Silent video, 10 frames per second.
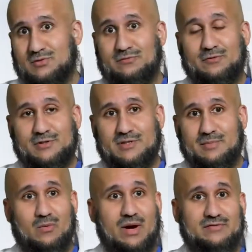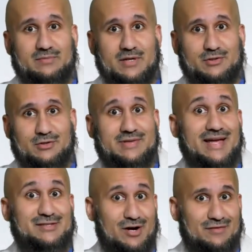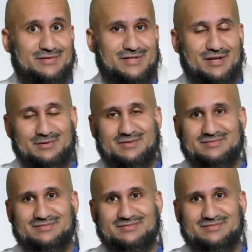so unfortunately my wife's made sure that's off the table.